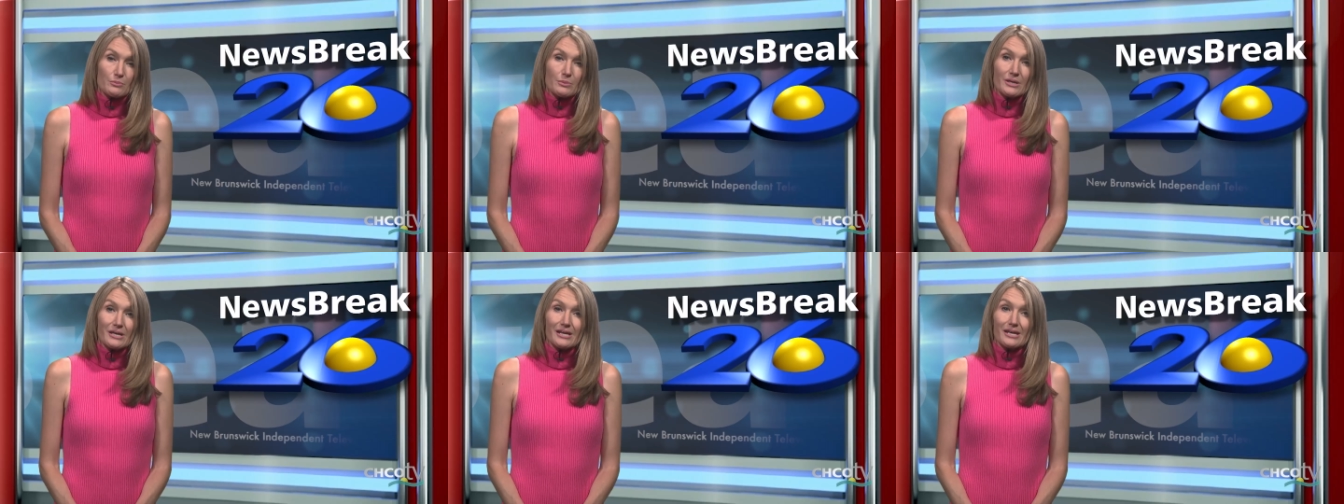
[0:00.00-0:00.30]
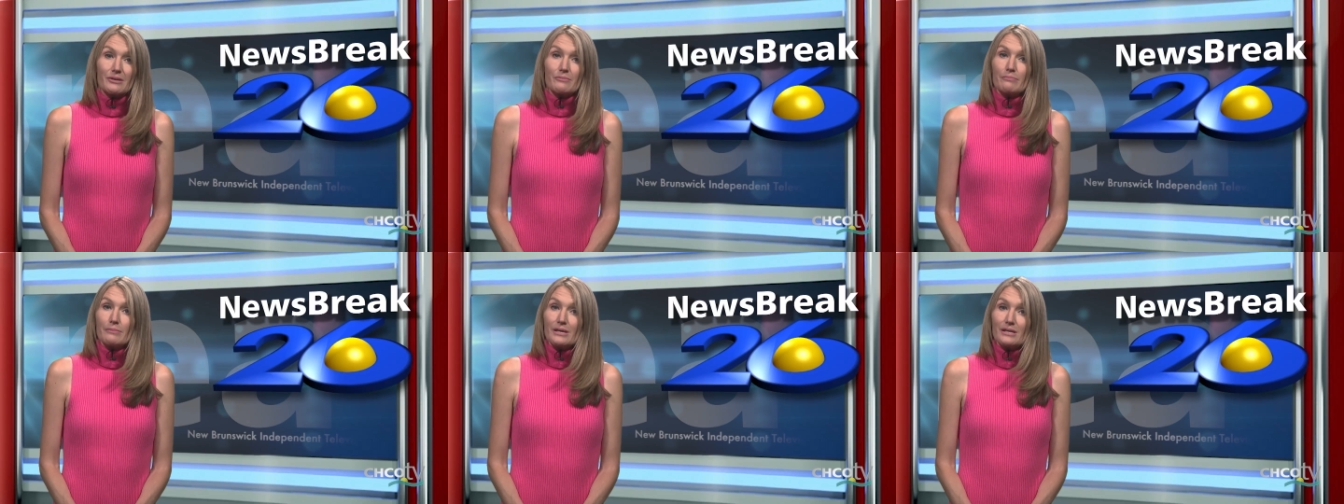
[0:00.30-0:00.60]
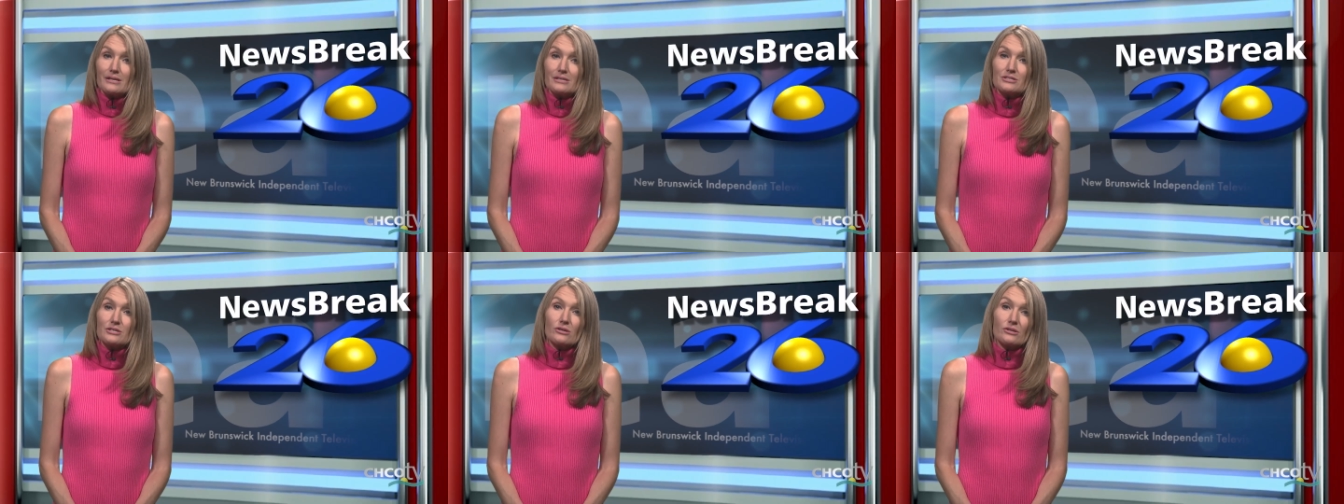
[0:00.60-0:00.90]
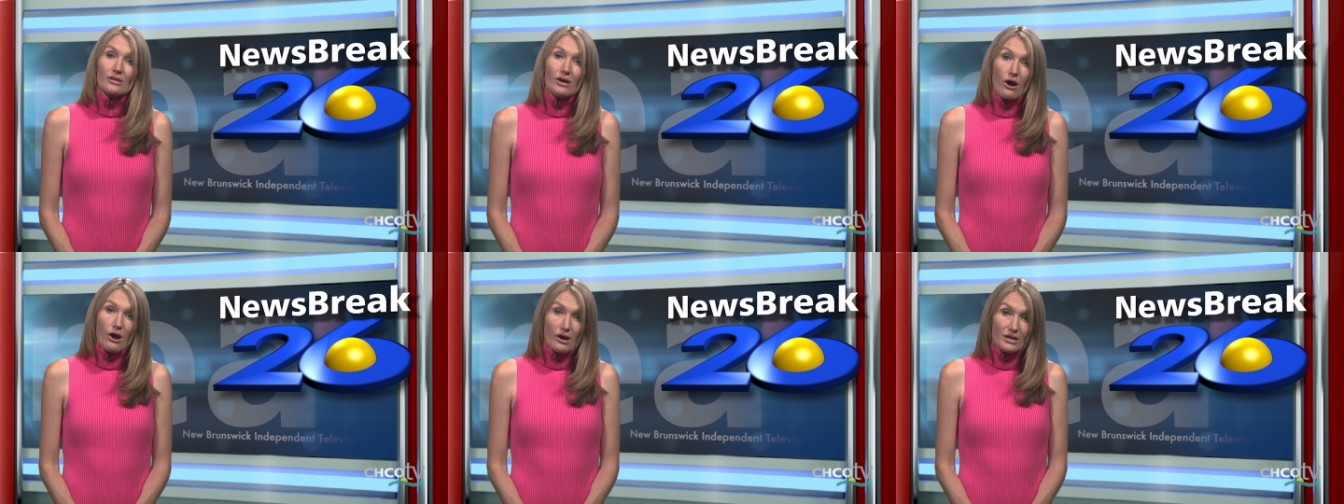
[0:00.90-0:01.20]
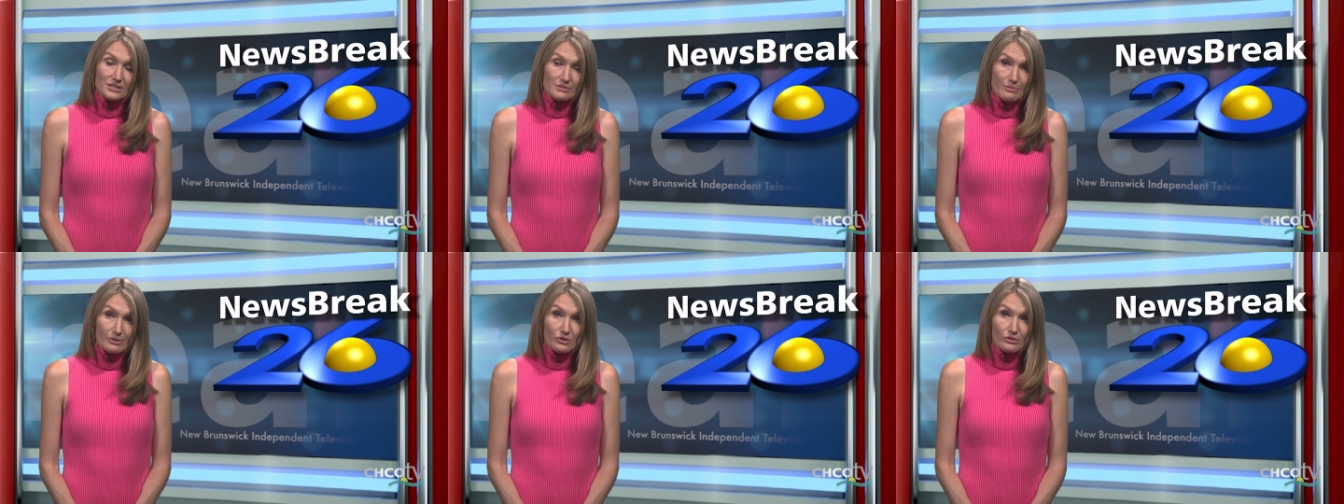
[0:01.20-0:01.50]
being admitted to the
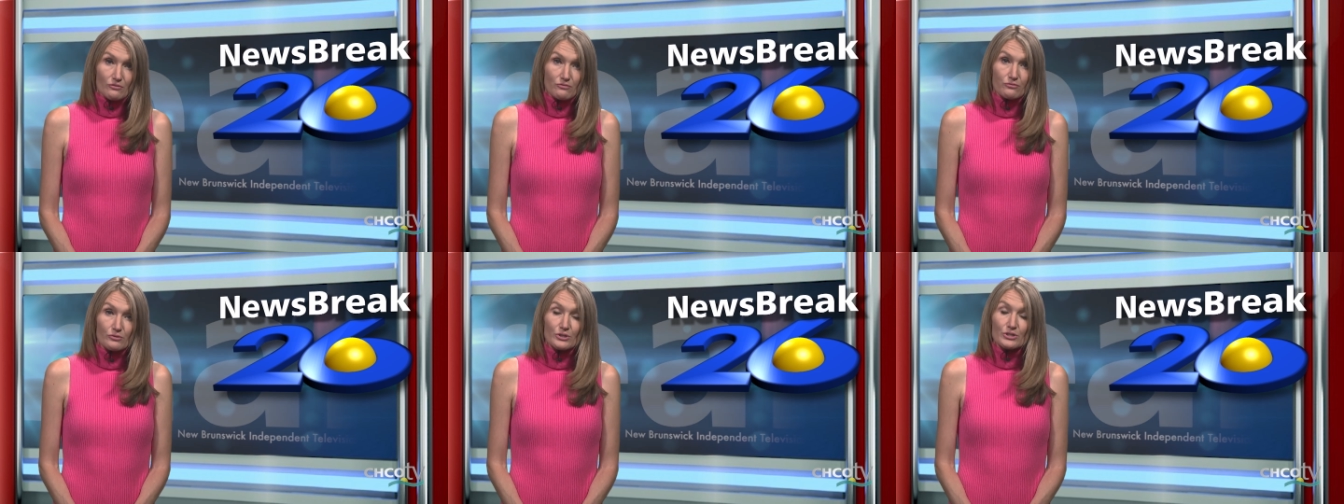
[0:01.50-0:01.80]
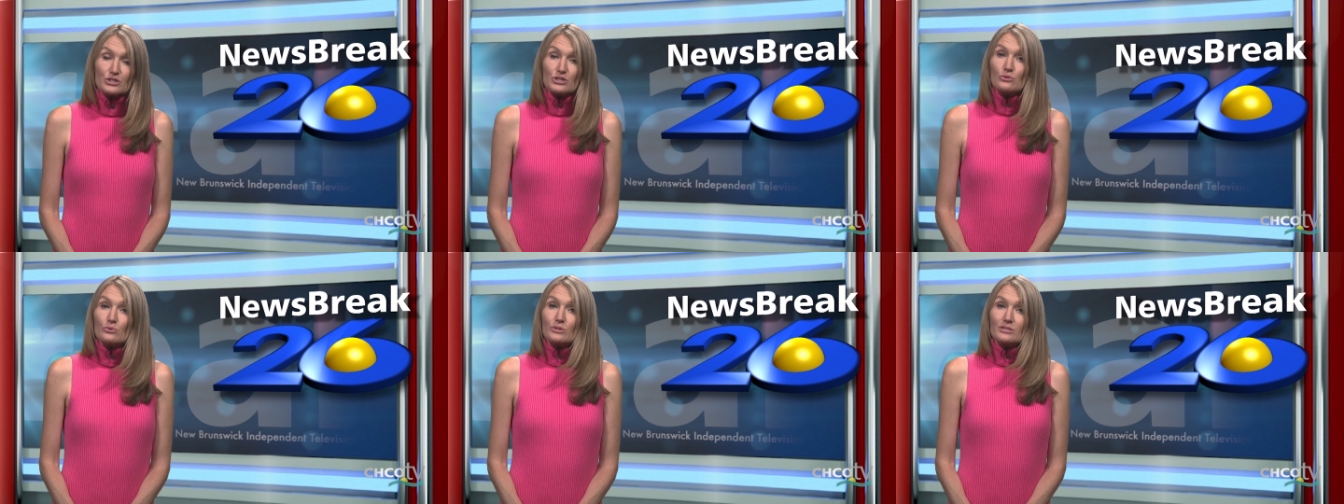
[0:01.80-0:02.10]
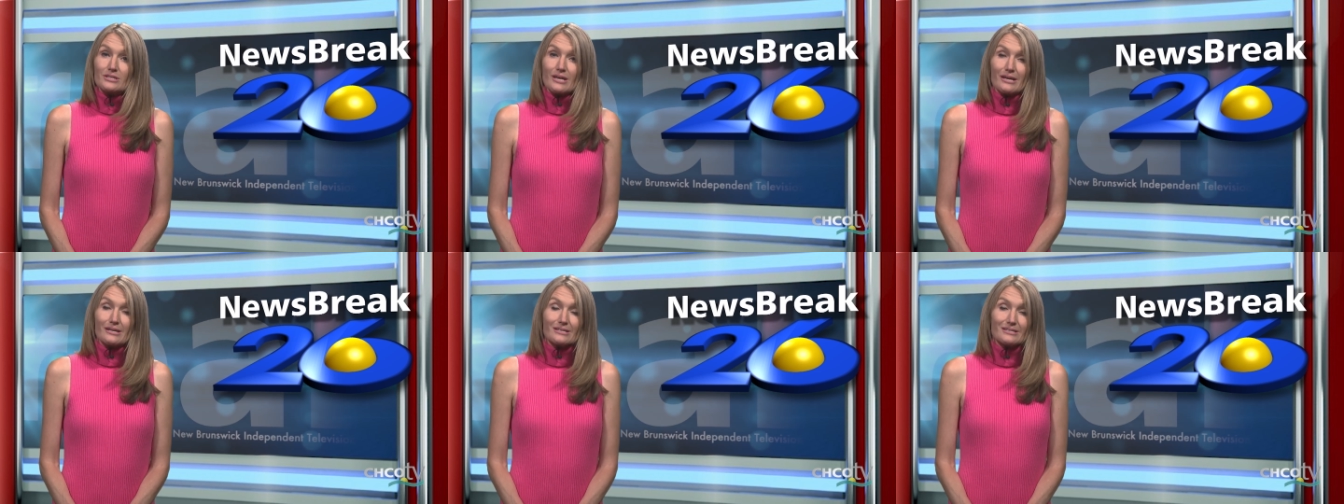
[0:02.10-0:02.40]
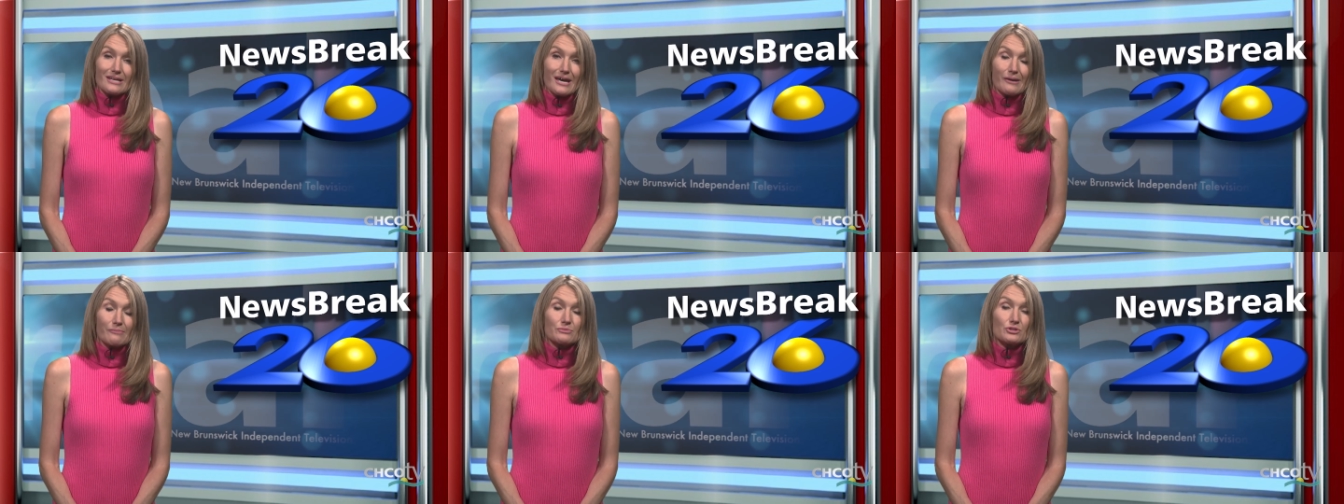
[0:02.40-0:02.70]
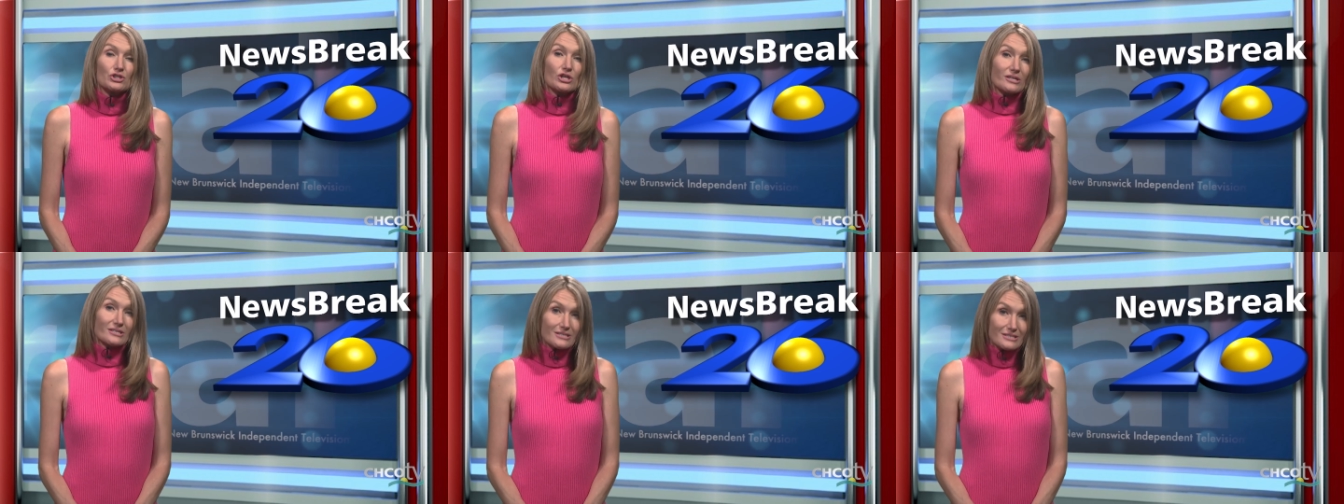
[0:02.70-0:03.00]
hospital for a suicide attempt
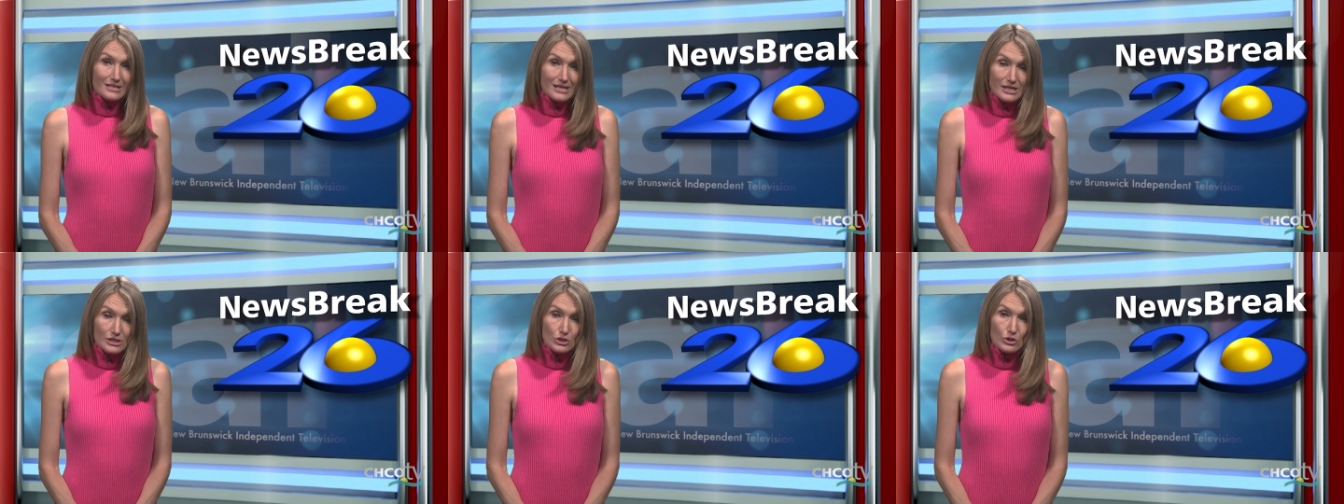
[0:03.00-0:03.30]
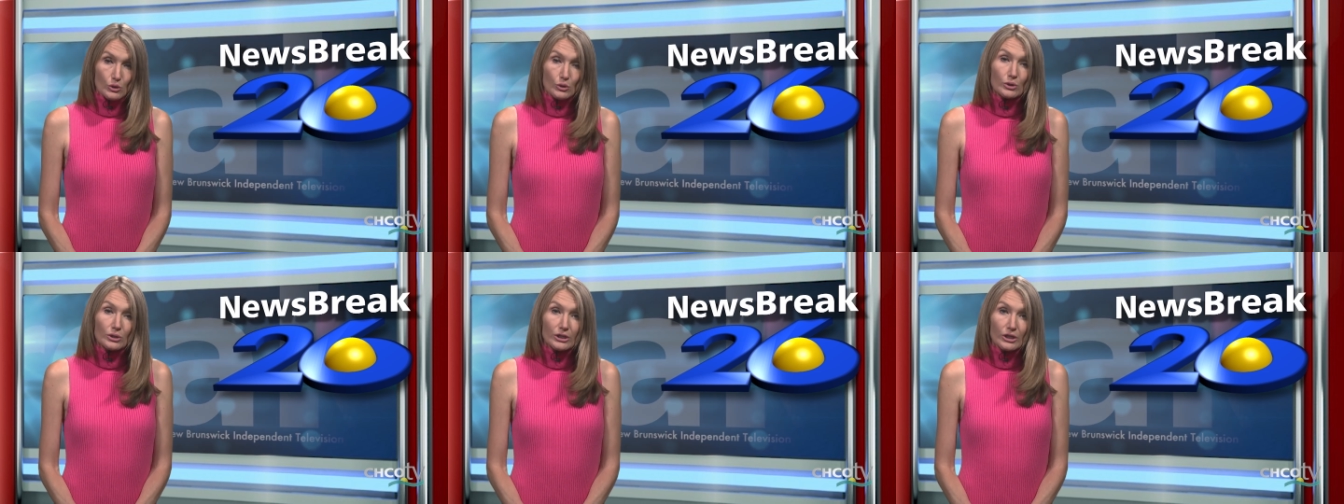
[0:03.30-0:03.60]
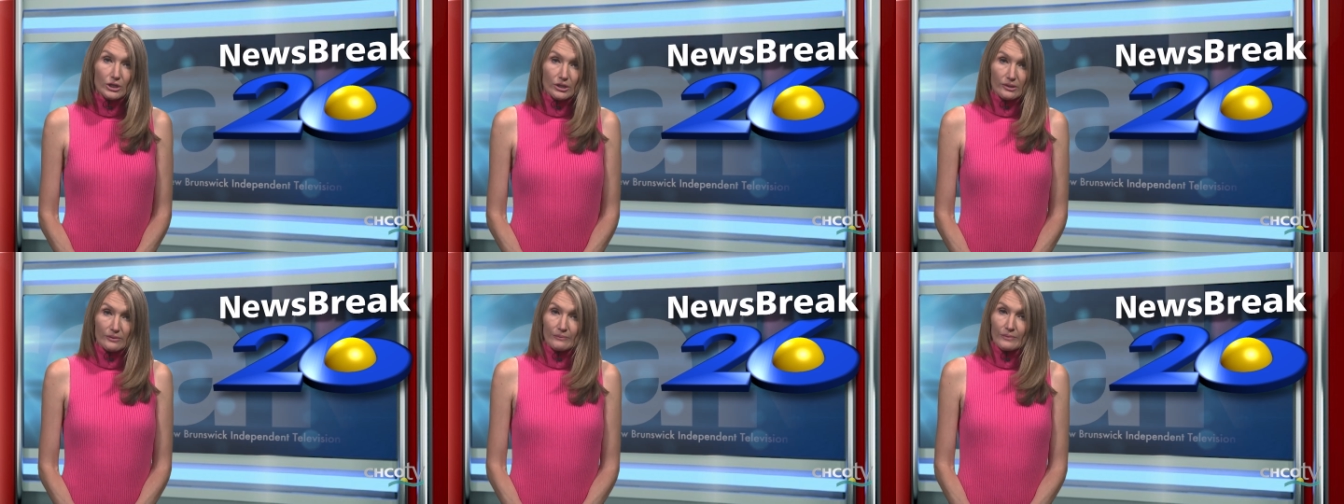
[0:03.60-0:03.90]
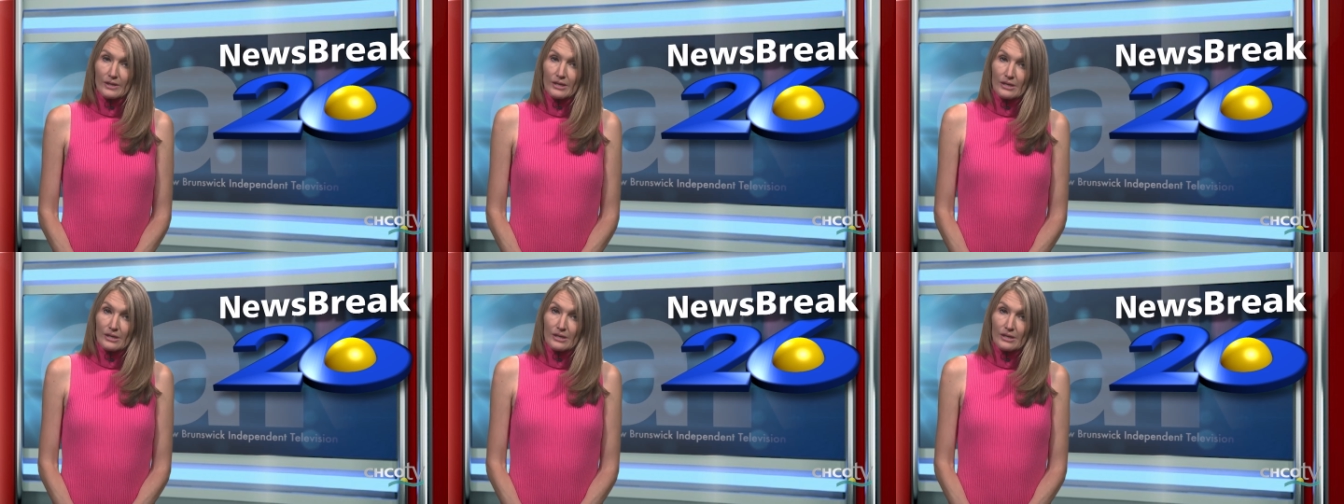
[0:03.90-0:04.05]
just days earlier.